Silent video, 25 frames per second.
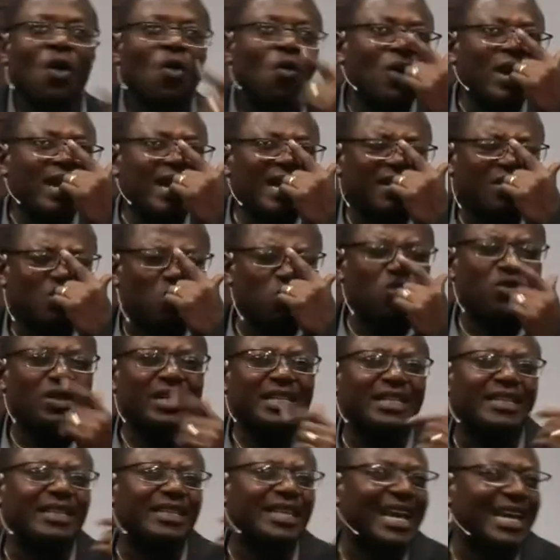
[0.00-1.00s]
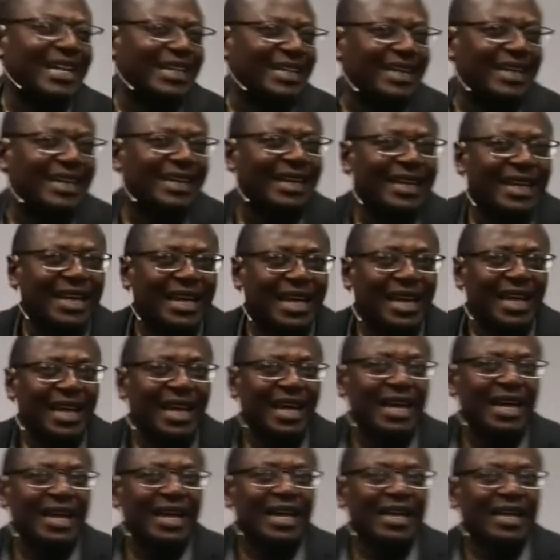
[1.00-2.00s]
We need to reset.
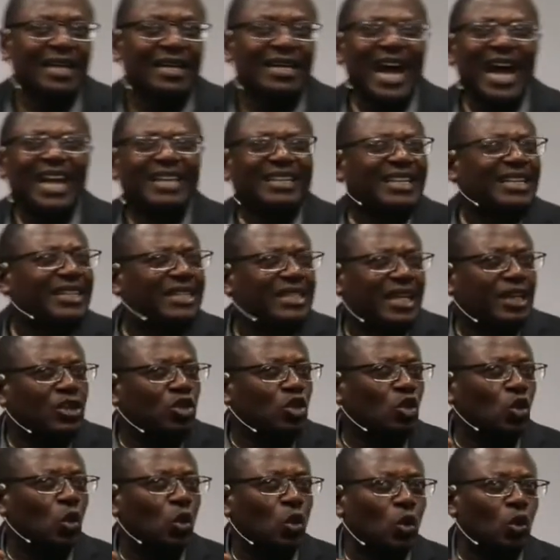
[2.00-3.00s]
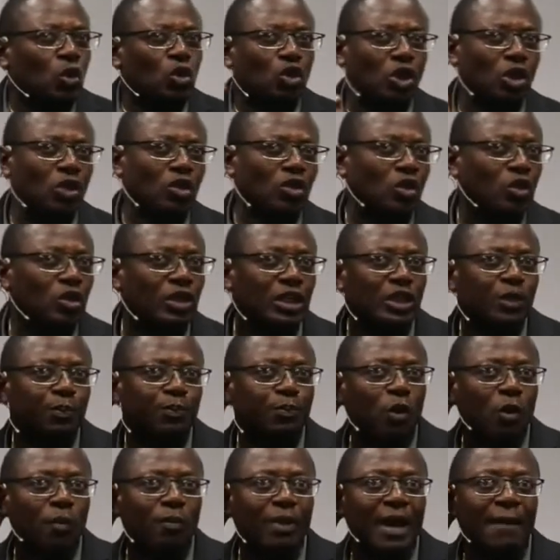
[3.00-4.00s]
That is the solution to this
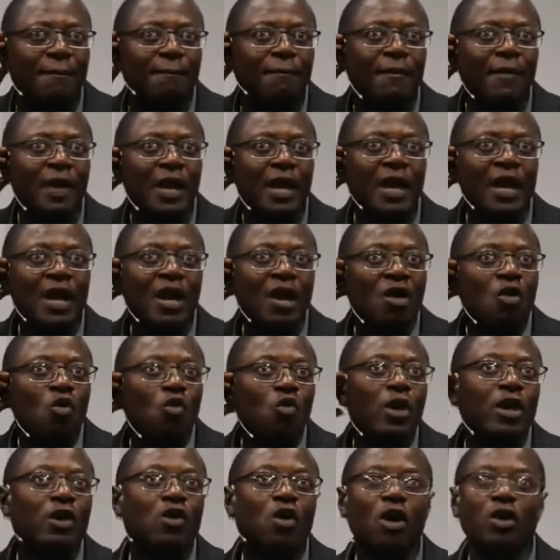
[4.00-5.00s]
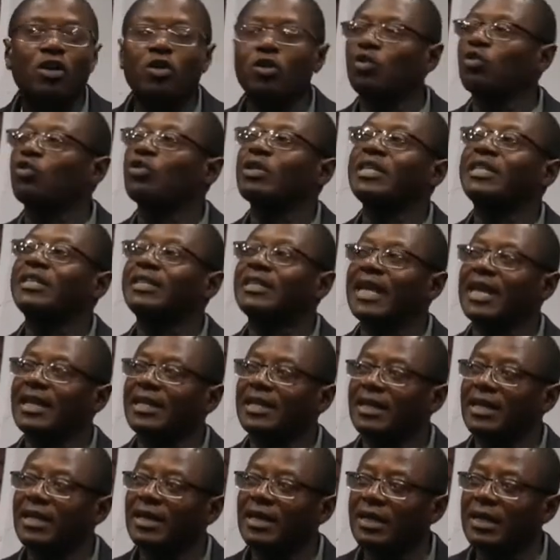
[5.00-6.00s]
problem. We got to reset.
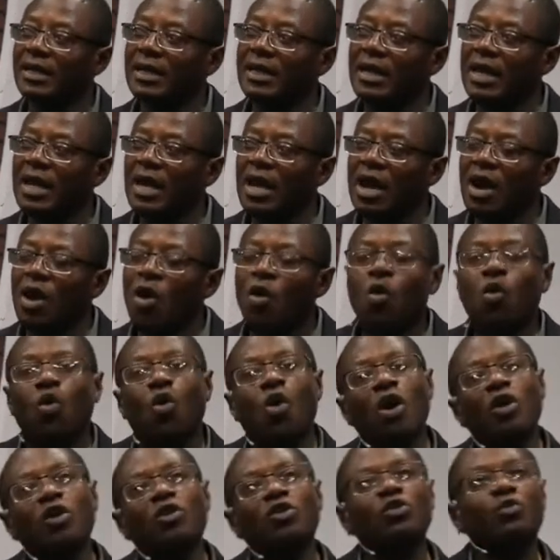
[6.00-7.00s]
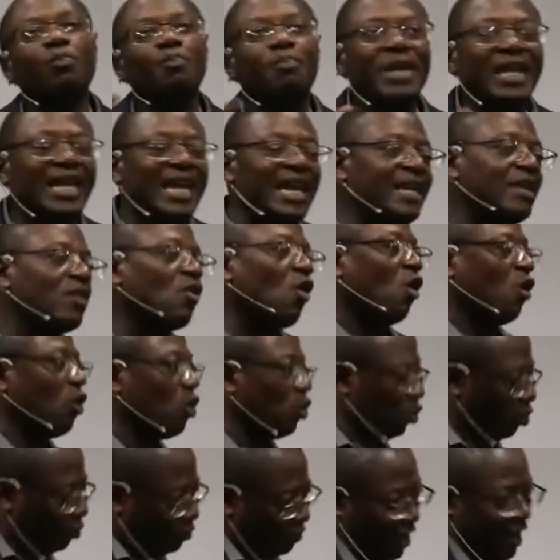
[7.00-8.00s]
We got to begin
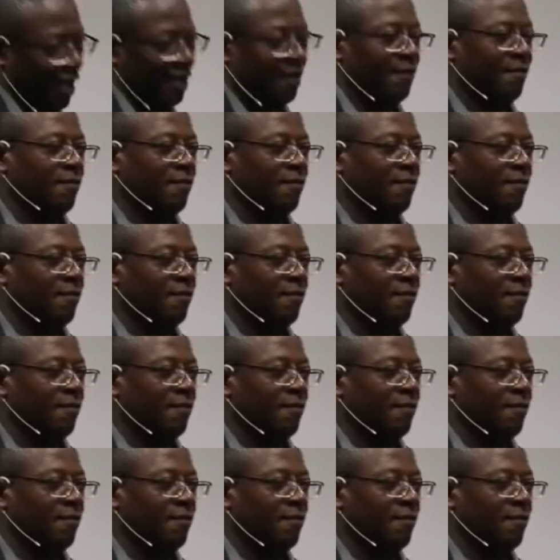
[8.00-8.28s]
all over.